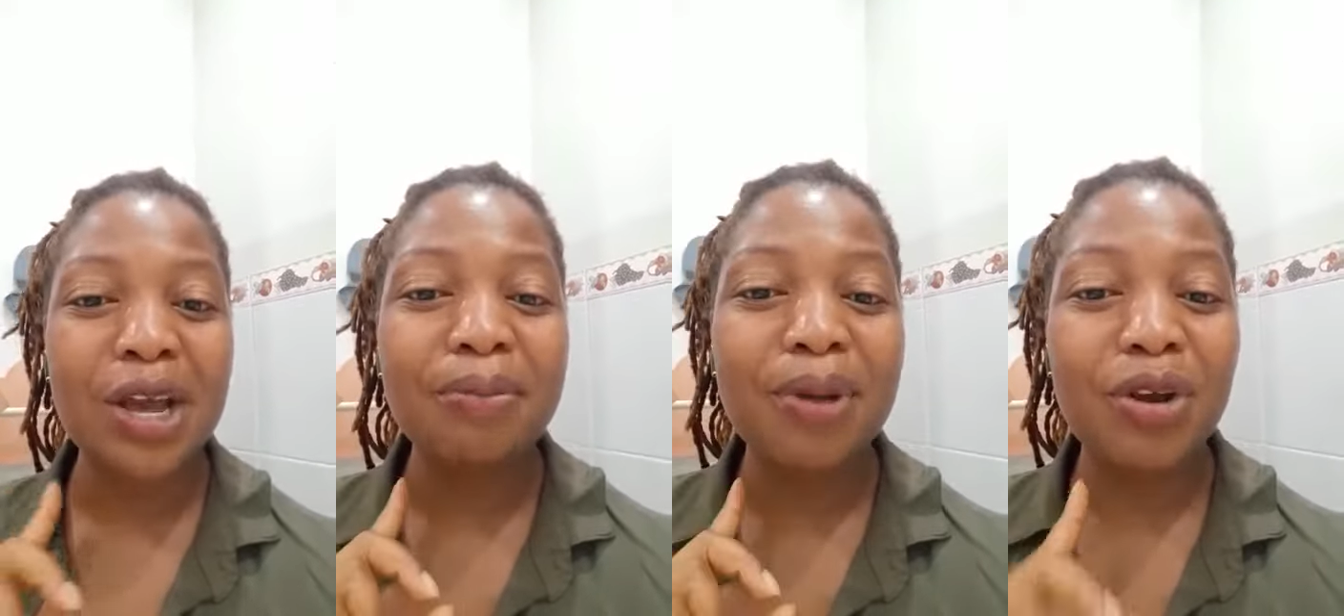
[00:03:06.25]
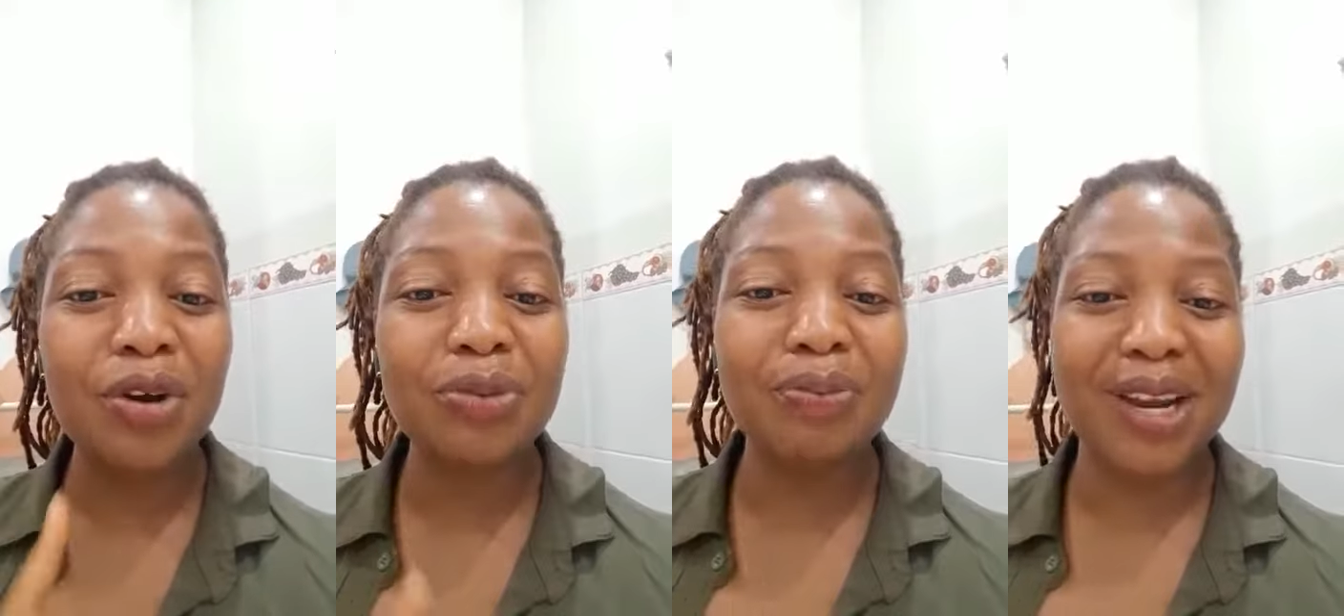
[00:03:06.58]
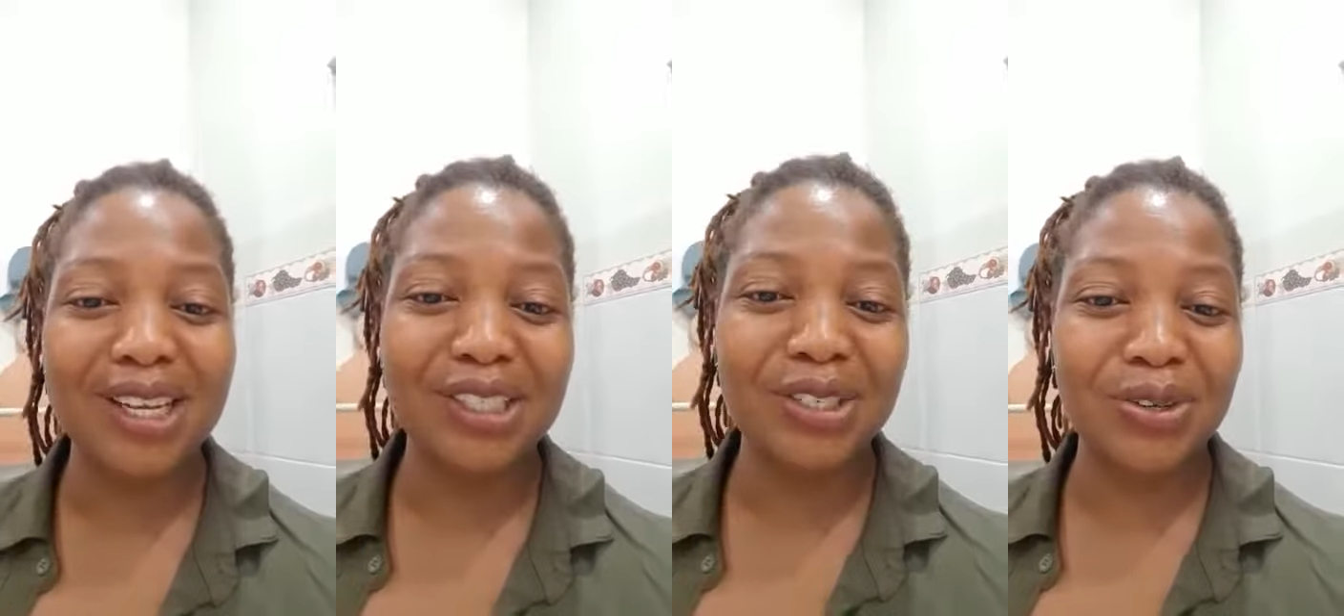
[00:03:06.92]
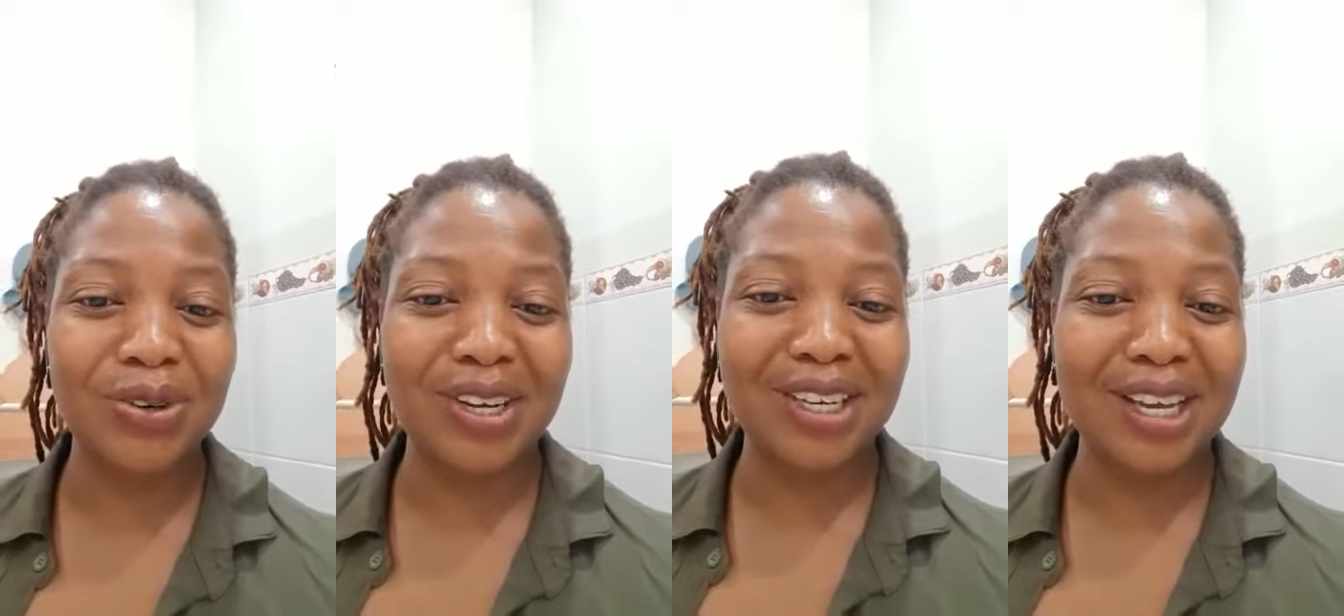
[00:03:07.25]
May God bless you
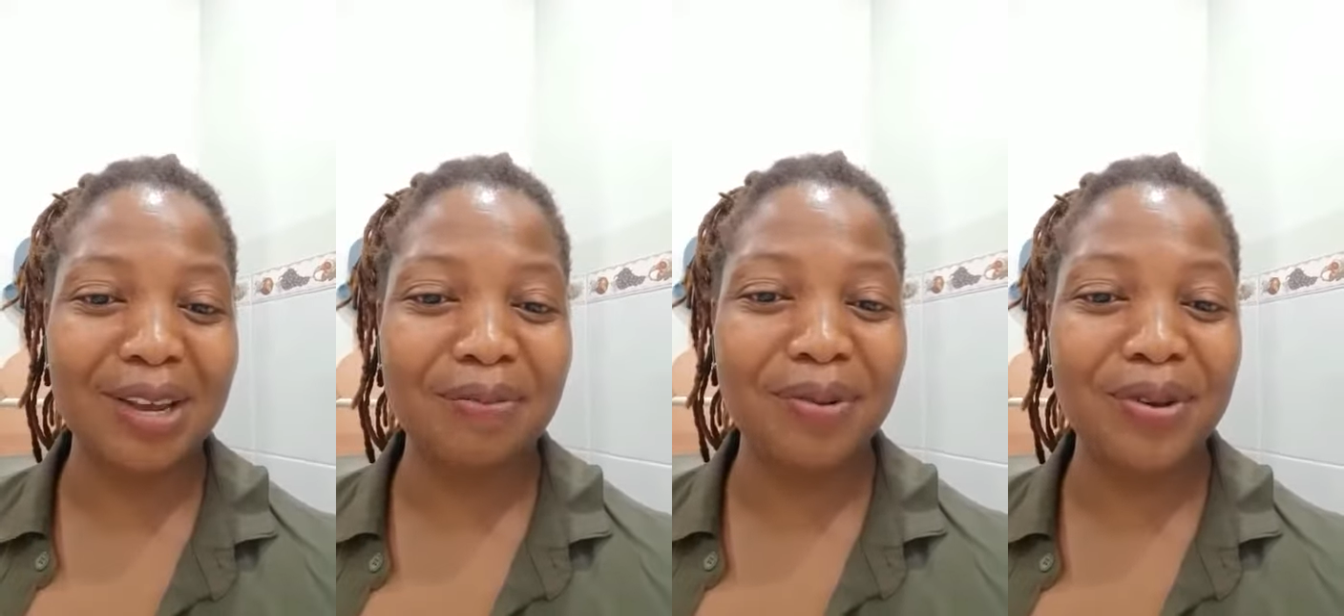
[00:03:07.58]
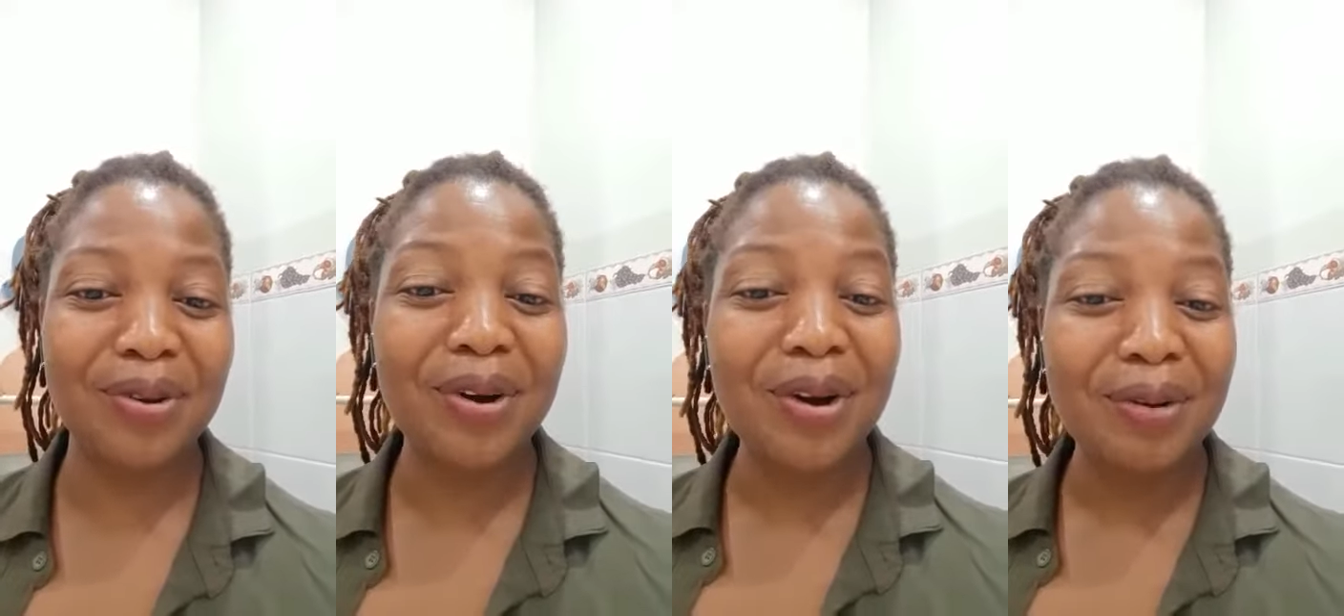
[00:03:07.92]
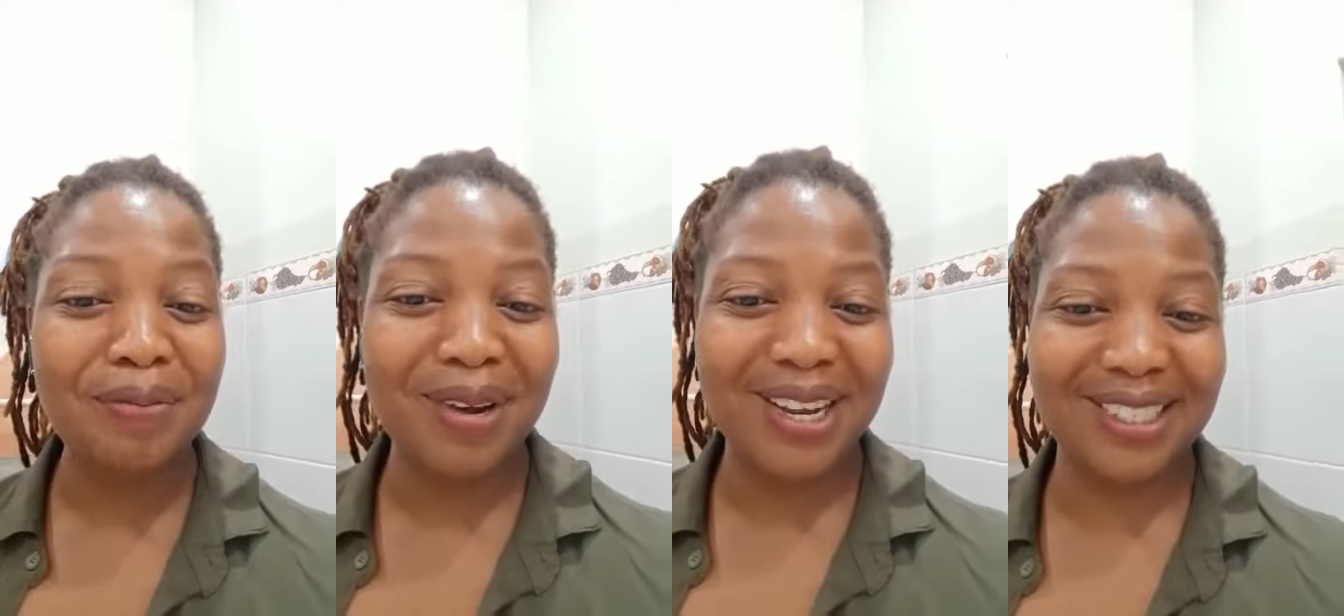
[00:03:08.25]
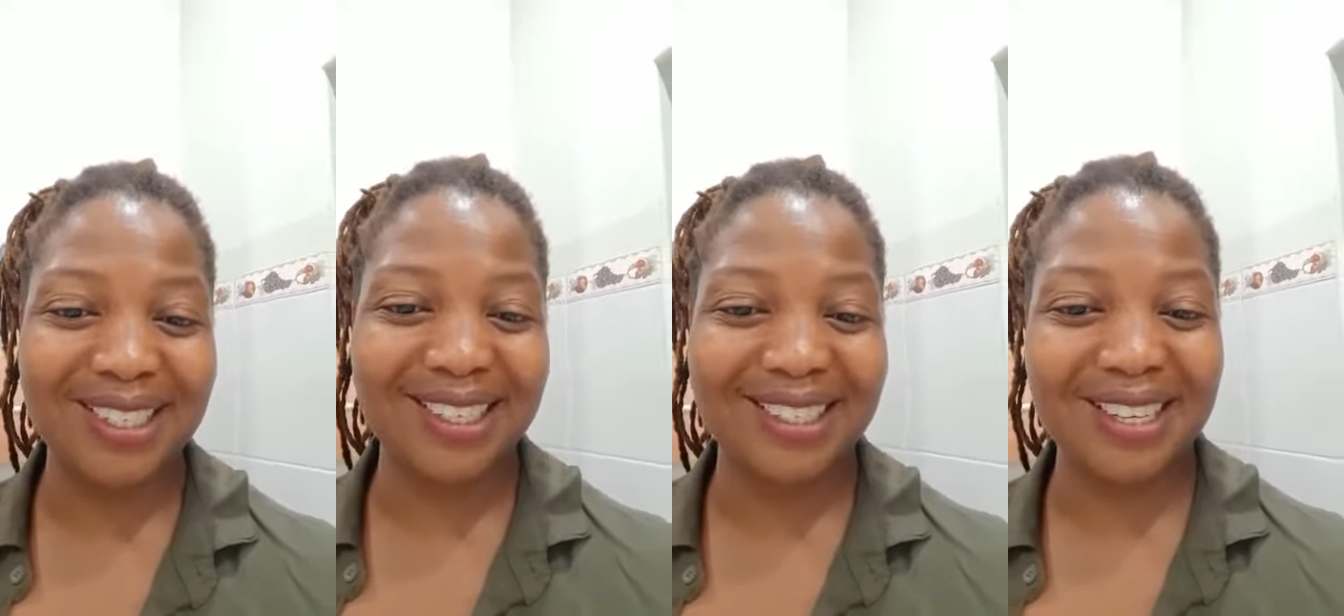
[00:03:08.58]
and keep you.
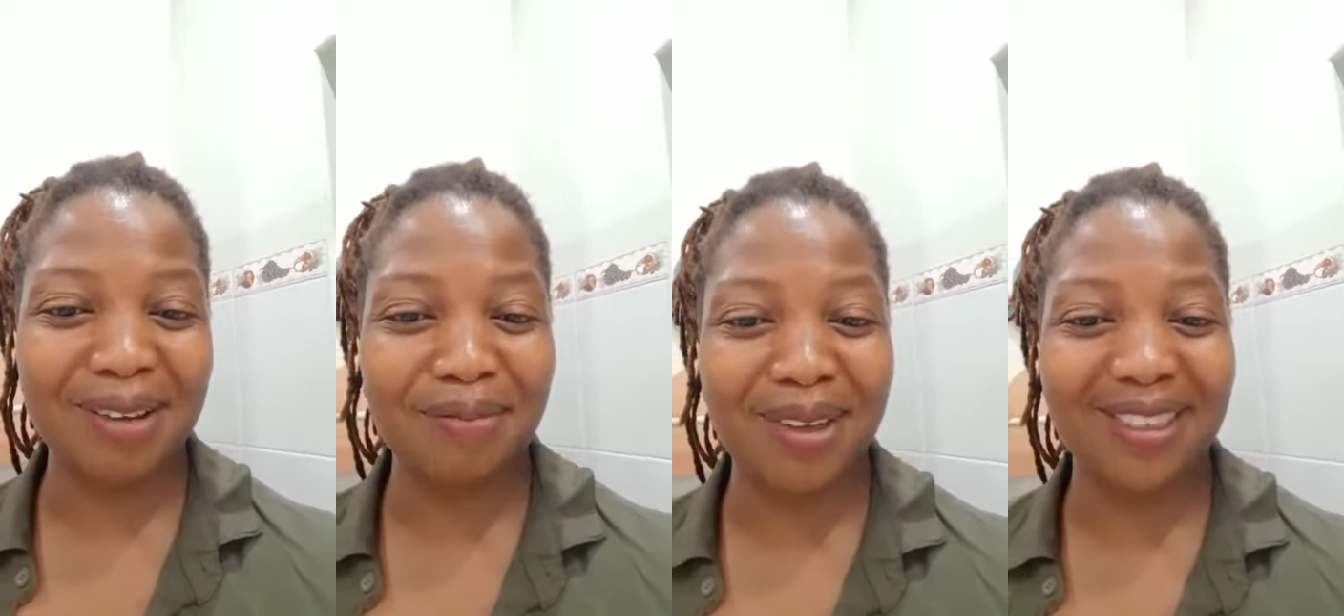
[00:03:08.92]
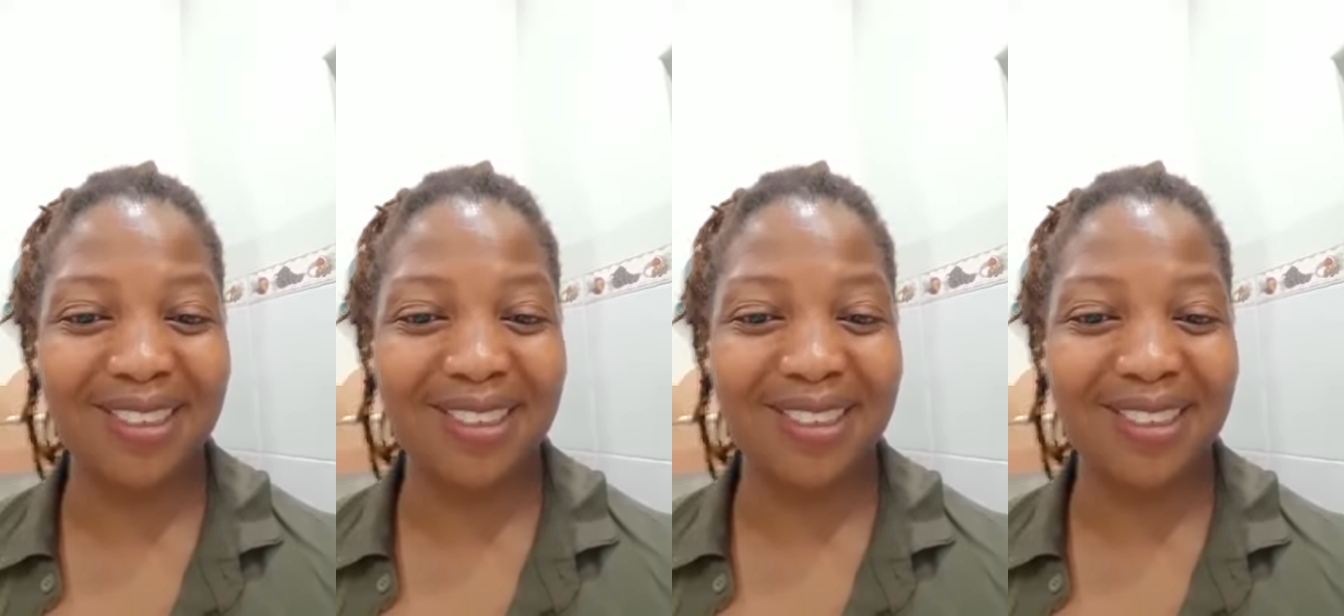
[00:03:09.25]
Blessed Sabbath.